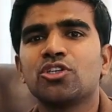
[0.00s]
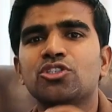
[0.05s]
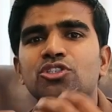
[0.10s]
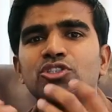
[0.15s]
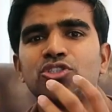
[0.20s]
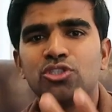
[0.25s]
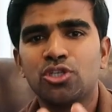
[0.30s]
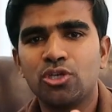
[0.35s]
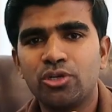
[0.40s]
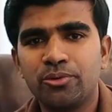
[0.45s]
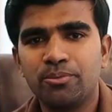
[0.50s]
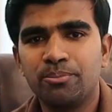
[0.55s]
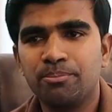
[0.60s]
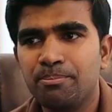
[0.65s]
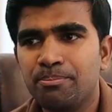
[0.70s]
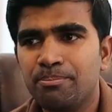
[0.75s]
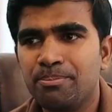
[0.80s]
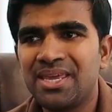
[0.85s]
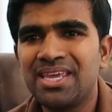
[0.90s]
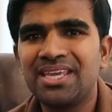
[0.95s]

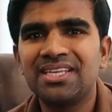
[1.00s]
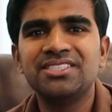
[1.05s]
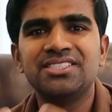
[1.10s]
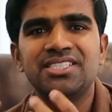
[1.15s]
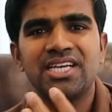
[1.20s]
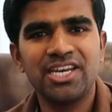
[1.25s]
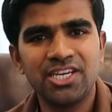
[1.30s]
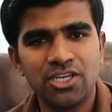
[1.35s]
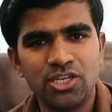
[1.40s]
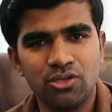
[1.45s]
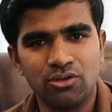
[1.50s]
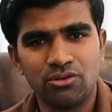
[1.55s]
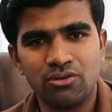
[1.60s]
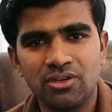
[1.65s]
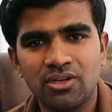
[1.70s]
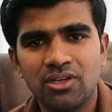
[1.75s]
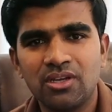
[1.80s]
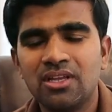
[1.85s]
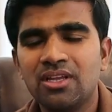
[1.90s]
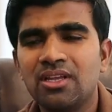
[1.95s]
should be
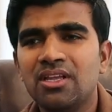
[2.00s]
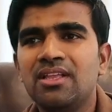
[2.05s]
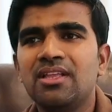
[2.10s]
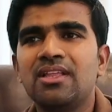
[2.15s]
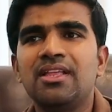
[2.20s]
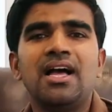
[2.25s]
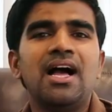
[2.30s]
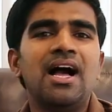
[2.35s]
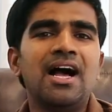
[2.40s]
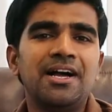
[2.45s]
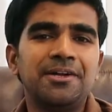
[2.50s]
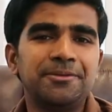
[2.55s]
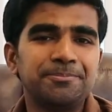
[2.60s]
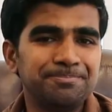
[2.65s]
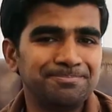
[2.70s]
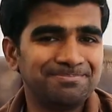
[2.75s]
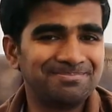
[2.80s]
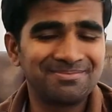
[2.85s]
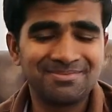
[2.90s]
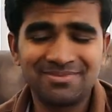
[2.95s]
genuine.
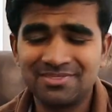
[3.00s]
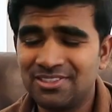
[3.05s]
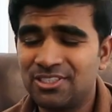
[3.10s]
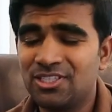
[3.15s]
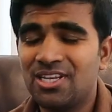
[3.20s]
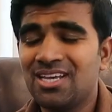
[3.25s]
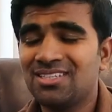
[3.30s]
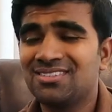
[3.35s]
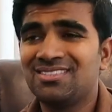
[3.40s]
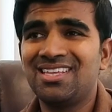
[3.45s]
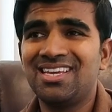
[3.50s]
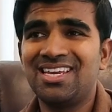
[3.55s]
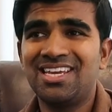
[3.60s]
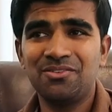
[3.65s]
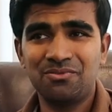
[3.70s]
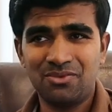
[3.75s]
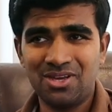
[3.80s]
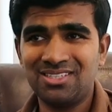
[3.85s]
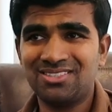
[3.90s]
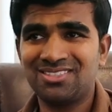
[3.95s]
Um, does the
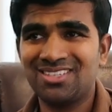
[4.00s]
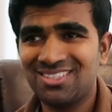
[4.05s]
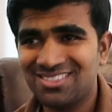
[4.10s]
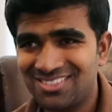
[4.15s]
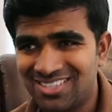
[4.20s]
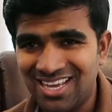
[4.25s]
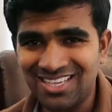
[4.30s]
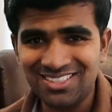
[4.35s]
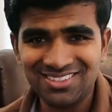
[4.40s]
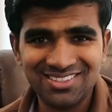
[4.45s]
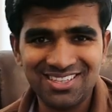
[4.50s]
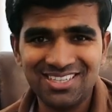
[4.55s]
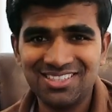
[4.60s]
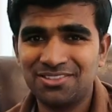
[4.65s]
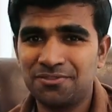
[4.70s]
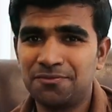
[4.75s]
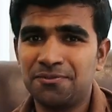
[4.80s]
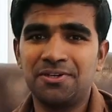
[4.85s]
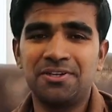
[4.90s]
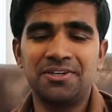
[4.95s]
investors does
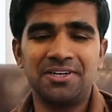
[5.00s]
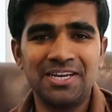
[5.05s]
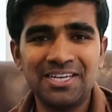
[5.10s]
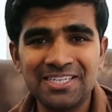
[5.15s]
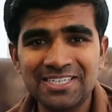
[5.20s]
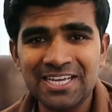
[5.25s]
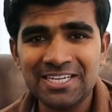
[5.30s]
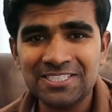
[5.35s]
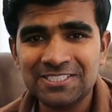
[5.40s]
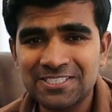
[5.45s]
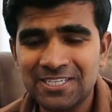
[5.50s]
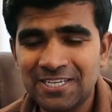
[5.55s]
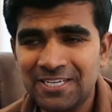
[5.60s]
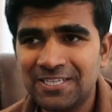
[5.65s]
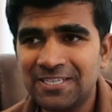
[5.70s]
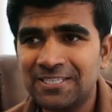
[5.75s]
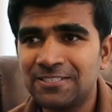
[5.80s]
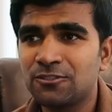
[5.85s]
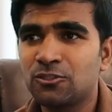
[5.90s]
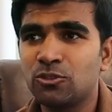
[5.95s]
this for
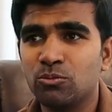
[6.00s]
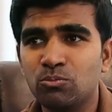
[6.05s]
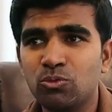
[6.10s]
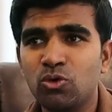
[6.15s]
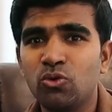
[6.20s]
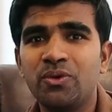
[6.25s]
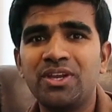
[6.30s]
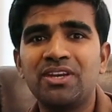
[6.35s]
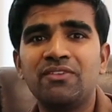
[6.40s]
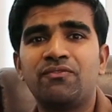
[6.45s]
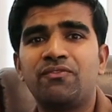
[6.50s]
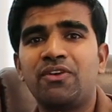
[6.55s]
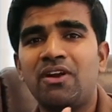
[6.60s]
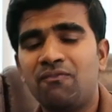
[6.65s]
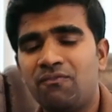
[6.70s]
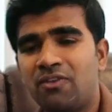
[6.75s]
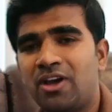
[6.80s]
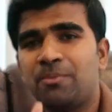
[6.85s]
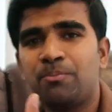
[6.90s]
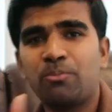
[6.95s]
intentionally to move in
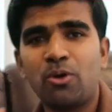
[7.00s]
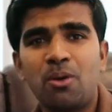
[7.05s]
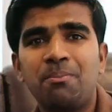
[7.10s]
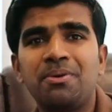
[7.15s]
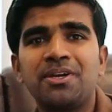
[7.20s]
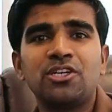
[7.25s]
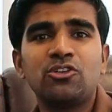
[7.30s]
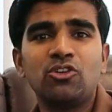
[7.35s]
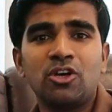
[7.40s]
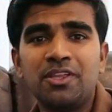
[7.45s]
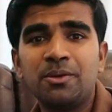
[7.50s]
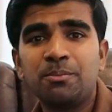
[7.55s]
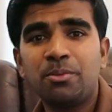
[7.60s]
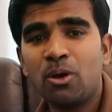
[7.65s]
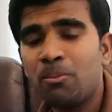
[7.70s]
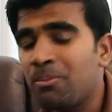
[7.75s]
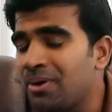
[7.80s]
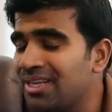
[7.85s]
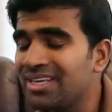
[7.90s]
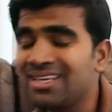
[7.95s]
from one property to other
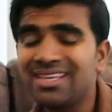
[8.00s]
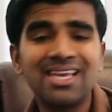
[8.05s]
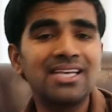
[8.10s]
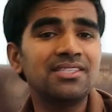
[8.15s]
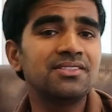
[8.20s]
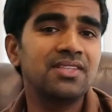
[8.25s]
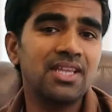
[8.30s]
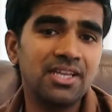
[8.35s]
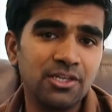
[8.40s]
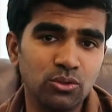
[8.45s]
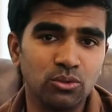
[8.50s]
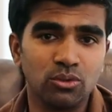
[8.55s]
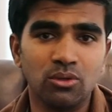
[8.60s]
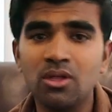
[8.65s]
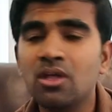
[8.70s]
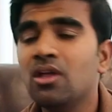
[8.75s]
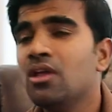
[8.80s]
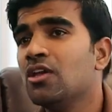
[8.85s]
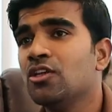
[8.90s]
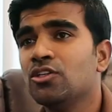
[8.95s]
property? Yes, they do.
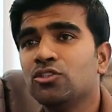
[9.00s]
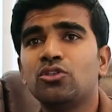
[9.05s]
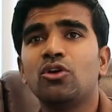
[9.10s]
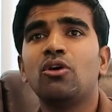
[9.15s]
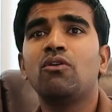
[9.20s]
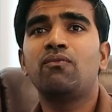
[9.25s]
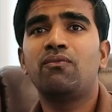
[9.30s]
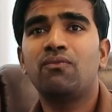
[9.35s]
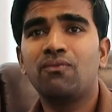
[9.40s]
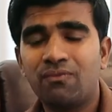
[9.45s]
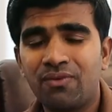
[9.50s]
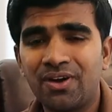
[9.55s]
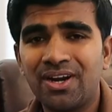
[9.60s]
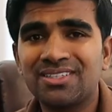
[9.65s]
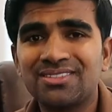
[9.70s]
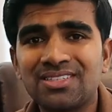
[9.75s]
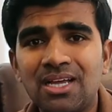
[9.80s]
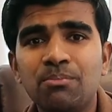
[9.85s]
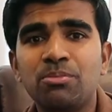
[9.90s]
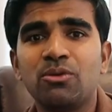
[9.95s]
So for
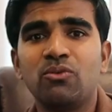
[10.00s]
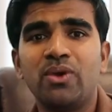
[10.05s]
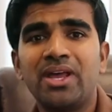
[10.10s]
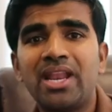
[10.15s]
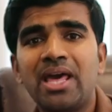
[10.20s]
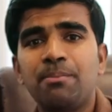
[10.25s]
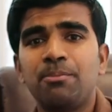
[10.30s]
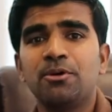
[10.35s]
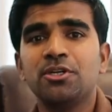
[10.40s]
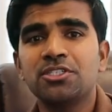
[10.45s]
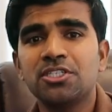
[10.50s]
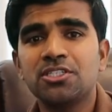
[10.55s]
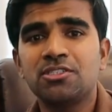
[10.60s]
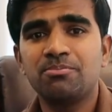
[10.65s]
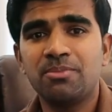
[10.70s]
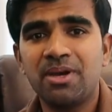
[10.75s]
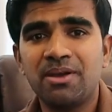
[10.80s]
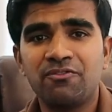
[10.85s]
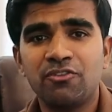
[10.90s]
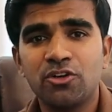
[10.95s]
example, when I purchased
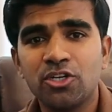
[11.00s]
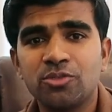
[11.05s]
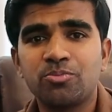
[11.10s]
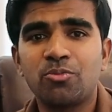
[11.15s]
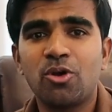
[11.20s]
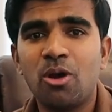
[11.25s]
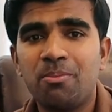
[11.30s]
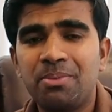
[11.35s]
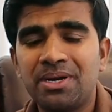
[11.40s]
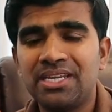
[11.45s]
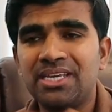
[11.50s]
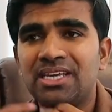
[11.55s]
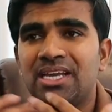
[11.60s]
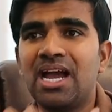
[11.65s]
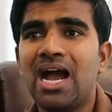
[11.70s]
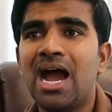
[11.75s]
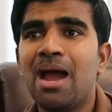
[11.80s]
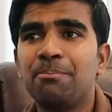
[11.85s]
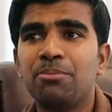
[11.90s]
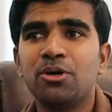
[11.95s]
my first property,
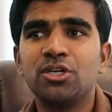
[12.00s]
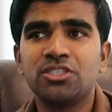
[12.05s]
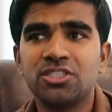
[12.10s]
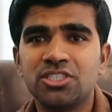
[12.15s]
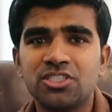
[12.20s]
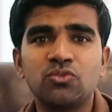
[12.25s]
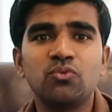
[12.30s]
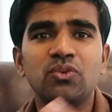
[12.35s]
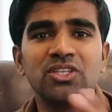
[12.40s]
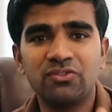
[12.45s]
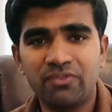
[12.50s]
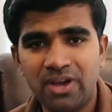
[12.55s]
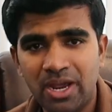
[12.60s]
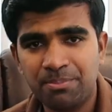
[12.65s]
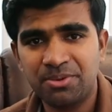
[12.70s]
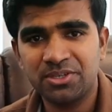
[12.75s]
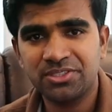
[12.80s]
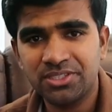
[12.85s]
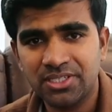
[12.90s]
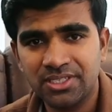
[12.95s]
I purchased with
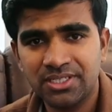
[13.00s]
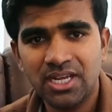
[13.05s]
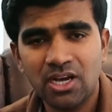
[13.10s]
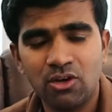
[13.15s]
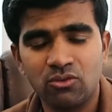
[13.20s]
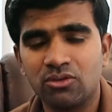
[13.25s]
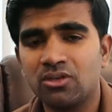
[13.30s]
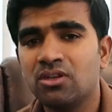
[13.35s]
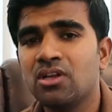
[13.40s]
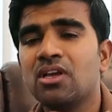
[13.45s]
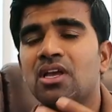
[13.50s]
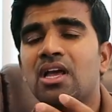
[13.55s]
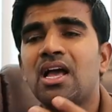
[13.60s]
five percent down.